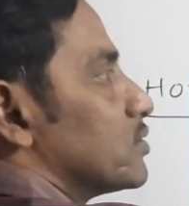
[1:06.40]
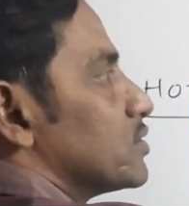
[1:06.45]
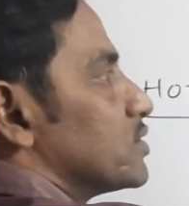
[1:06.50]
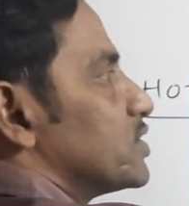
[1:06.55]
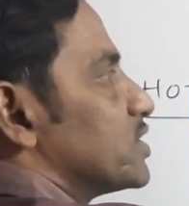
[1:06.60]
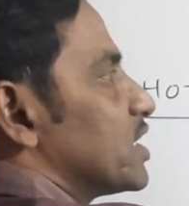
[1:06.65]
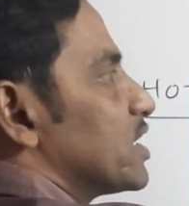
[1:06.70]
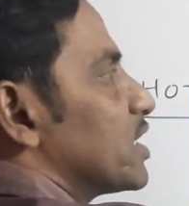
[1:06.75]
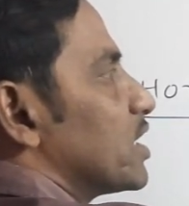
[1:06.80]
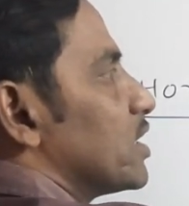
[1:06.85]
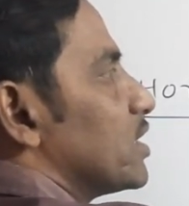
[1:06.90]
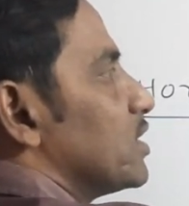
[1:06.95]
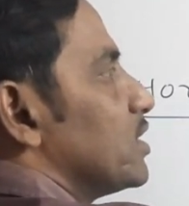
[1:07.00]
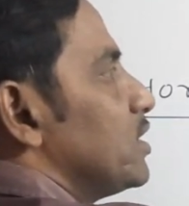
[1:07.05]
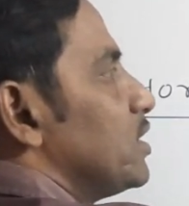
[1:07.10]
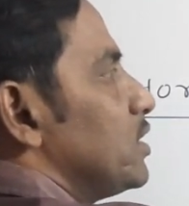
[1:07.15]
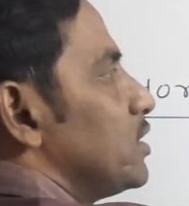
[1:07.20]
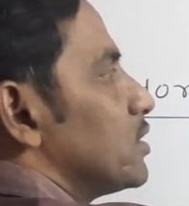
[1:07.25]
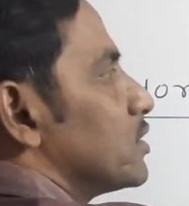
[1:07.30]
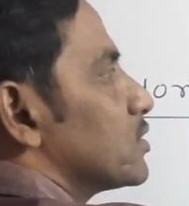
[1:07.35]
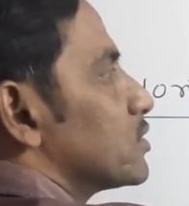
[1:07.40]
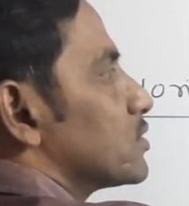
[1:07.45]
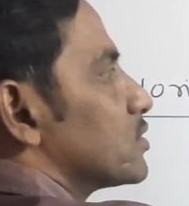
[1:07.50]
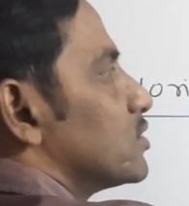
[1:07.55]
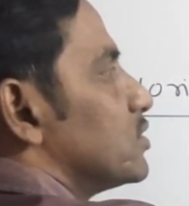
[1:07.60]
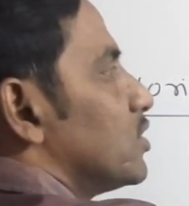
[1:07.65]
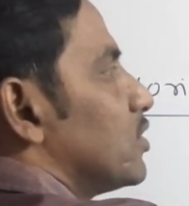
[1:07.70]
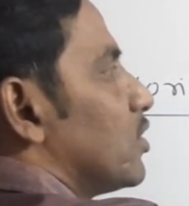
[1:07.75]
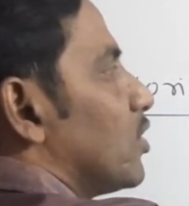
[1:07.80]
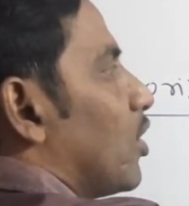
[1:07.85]
generally
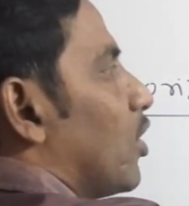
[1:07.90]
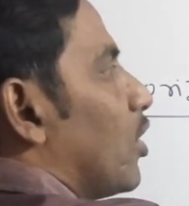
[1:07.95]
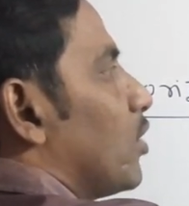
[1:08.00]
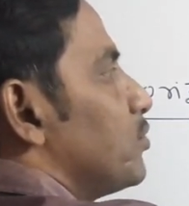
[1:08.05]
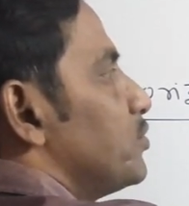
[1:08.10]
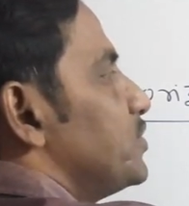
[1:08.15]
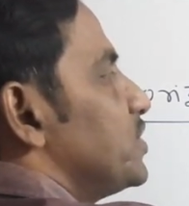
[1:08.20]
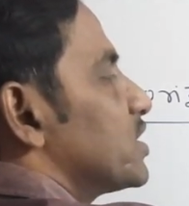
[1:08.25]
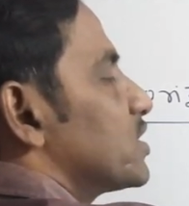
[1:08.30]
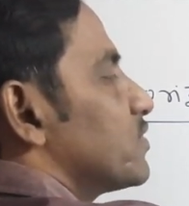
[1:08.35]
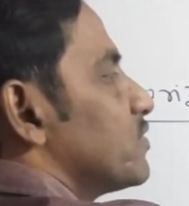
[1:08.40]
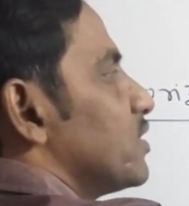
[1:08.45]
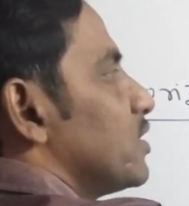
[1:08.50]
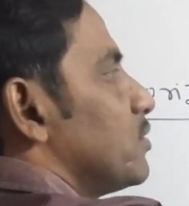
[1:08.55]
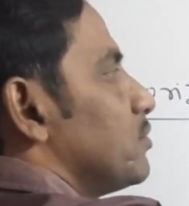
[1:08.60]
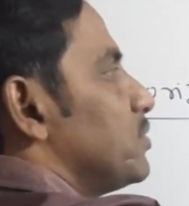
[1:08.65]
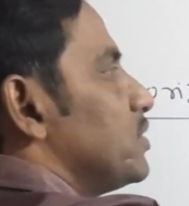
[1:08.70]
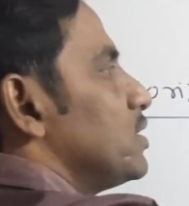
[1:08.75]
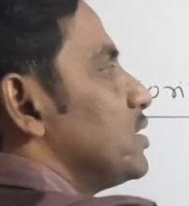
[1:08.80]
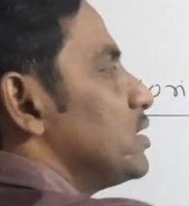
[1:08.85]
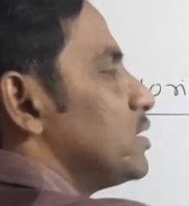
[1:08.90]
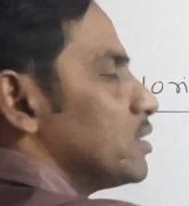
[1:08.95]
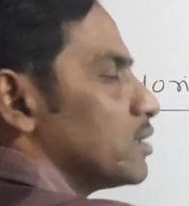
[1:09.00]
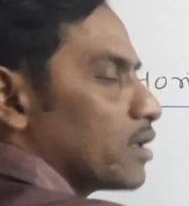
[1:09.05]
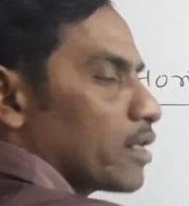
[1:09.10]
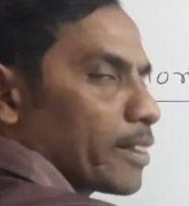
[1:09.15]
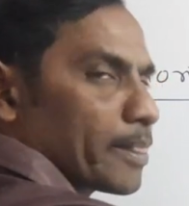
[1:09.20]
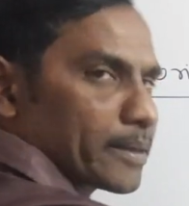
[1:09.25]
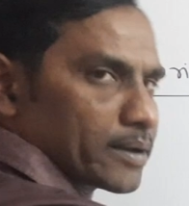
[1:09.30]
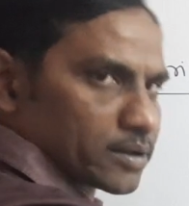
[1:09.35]
the object will be
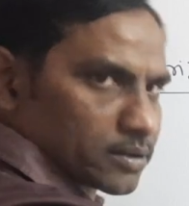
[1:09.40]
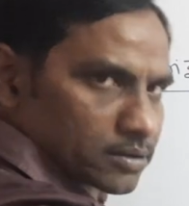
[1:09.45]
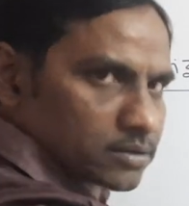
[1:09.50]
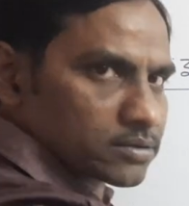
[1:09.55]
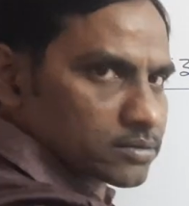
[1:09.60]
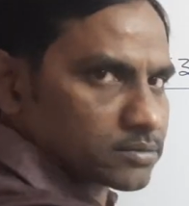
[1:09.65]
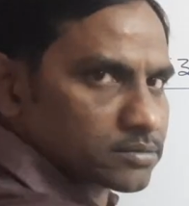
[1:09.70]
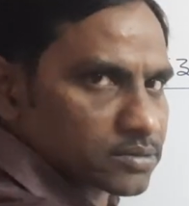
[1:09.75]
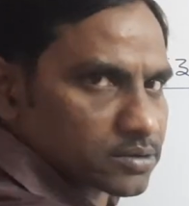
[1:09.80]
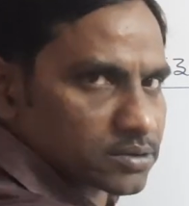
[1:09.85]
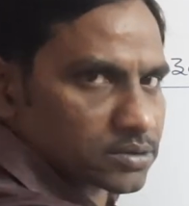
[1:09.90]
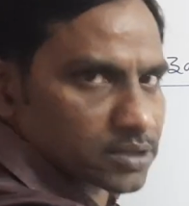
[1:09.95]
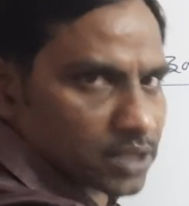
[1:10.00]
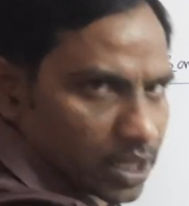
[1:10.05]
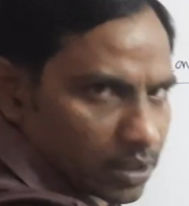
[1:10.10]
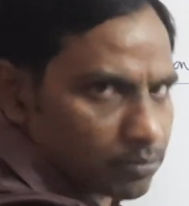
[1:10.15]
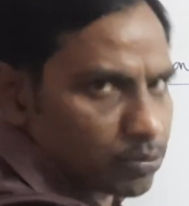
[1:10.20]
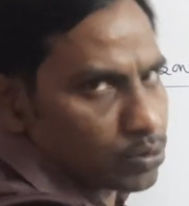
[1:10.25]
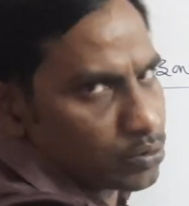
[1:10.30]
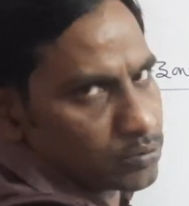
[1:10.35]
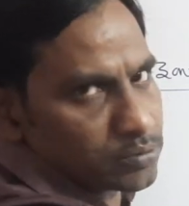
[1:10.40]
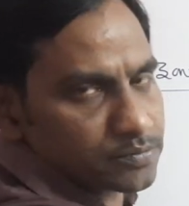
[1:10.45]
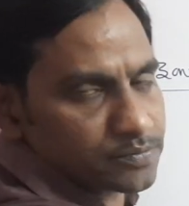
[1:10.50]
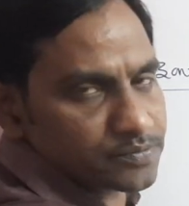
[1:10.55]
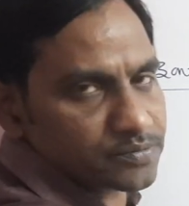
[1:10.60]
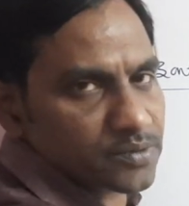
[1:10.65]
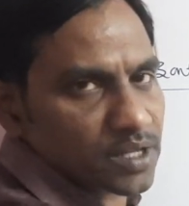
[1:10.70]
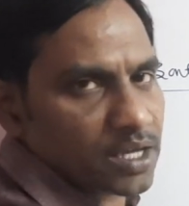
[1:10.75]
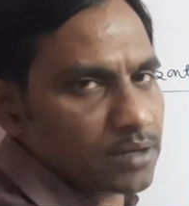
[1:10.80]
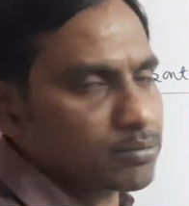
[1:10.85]

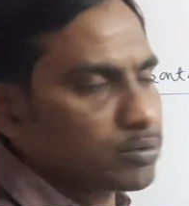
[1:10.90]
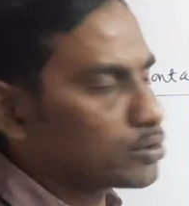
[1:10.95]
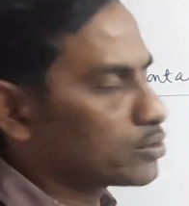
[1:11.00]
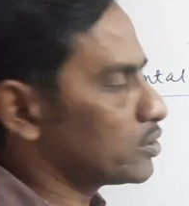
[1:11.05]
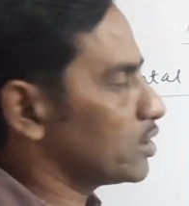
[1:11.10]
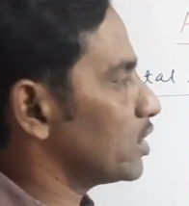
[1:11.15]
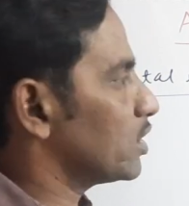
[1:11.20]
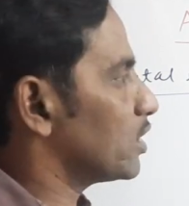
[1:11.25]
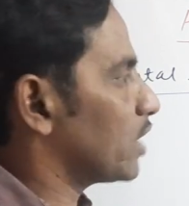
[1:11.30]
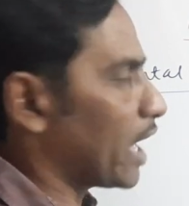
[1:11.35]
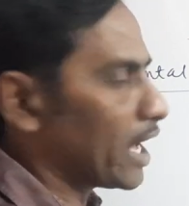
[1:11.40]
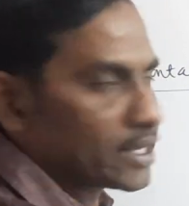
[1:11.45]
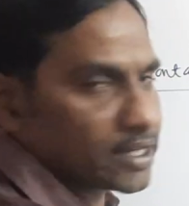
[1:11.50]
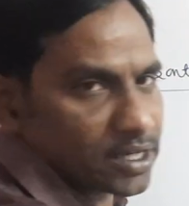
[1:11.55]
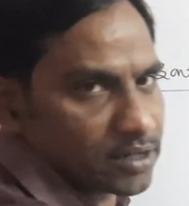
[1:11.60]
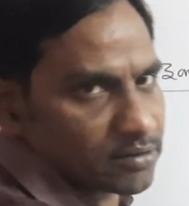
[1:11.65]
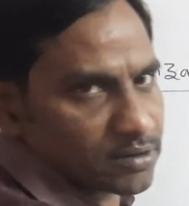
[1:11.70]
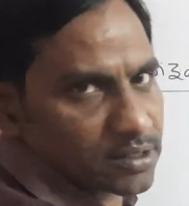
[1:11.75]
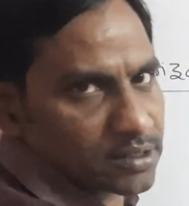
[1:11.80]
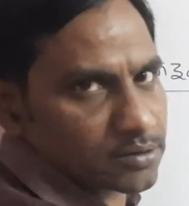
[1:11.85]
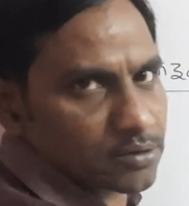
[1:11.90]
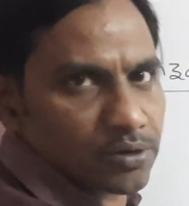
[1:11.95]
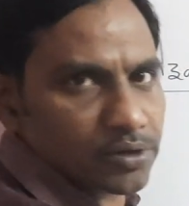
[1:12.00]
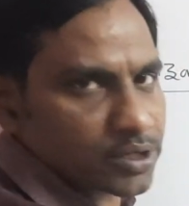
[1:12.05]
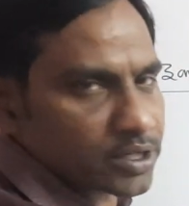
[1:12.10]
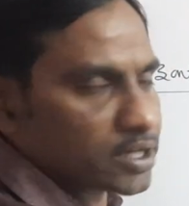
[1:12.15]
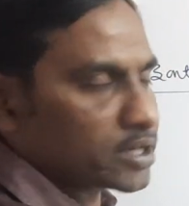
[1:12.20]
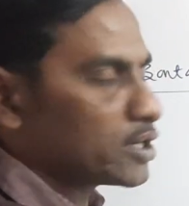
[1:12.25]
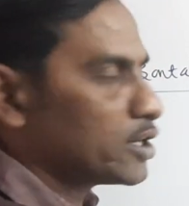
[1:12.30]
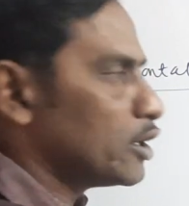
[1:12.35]
above the eye level.
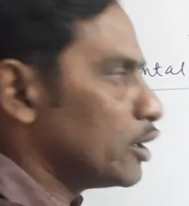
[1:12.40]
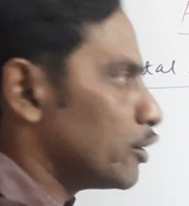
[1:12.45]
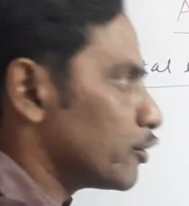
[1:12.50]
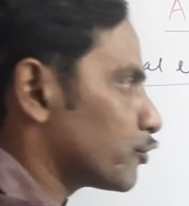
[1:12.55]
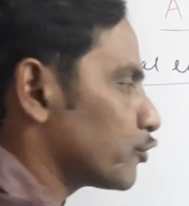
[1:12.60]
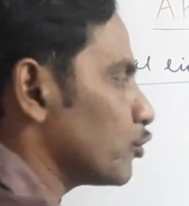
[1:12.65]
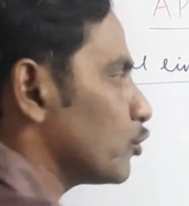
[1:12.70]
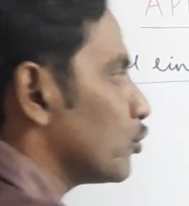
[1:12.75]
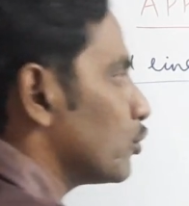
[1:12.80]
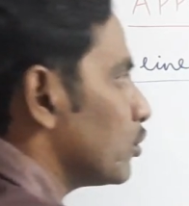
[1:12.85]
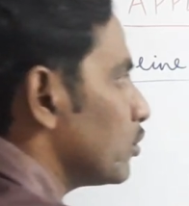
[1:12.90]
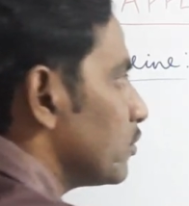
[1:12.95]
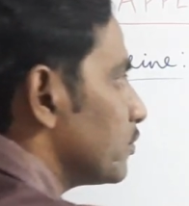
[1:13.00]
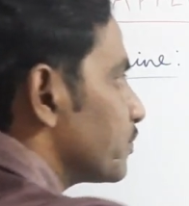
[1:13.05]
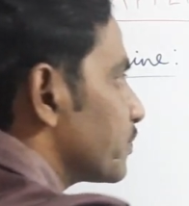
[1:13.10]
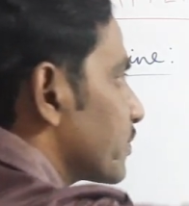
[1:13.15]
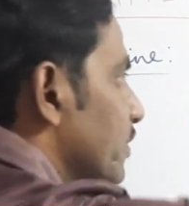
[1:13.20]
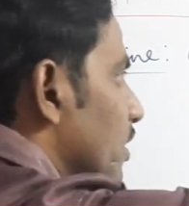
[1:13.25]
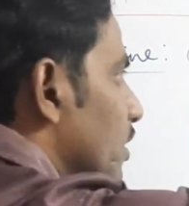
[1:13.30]
Okay, so